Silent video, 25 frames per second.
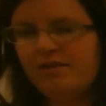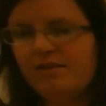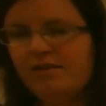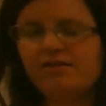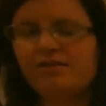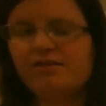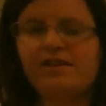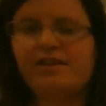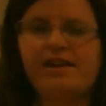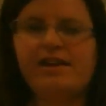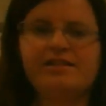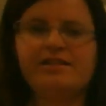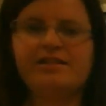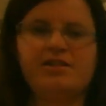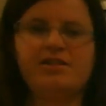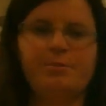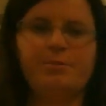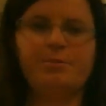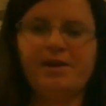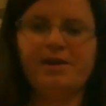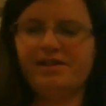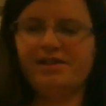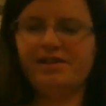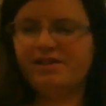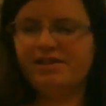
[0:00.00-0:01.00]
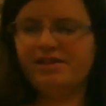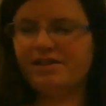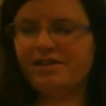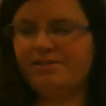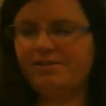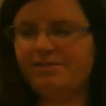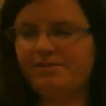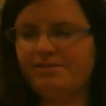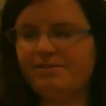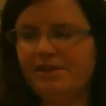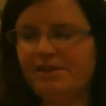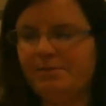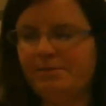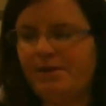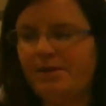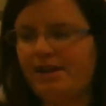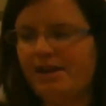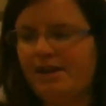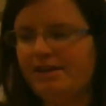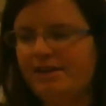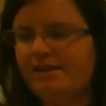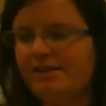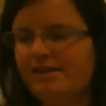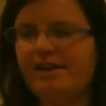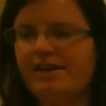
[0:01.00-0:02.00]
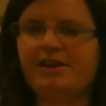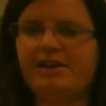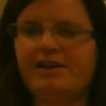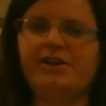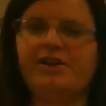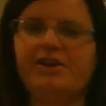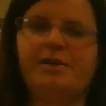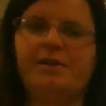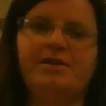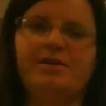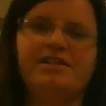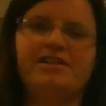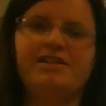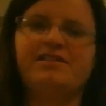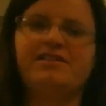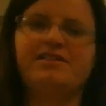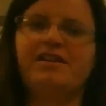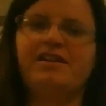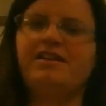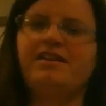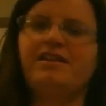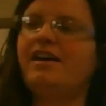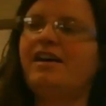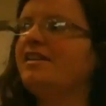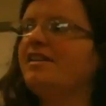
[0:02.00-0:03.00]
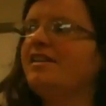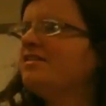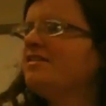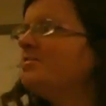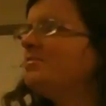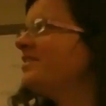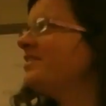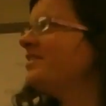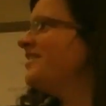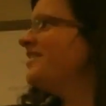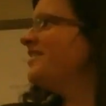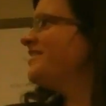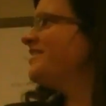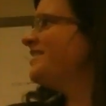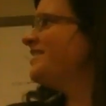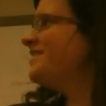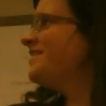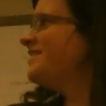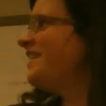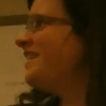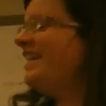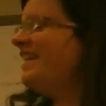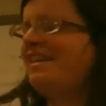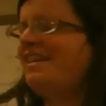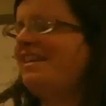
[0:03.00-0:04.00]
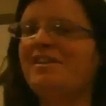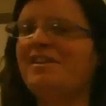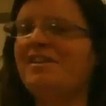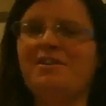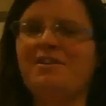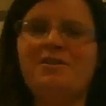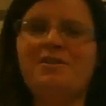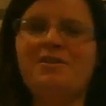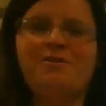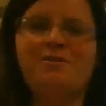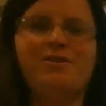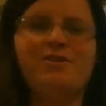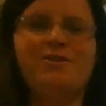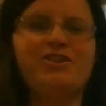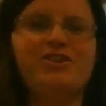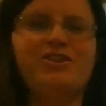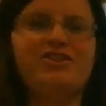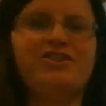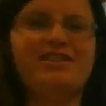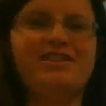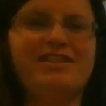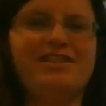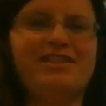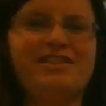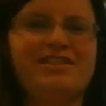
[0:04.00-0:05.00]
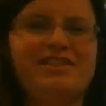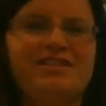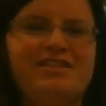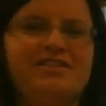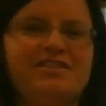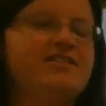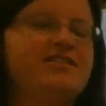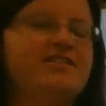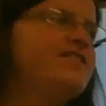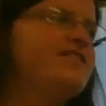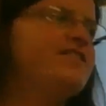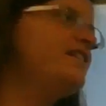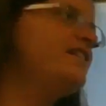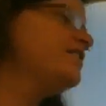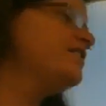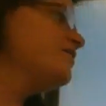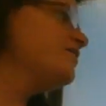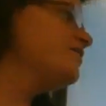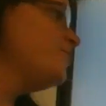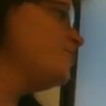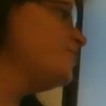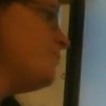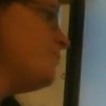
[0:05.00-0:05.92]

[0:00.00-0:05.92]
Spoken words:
So that is our basic free body diagram, and it's on ice because it's a frictionless surface.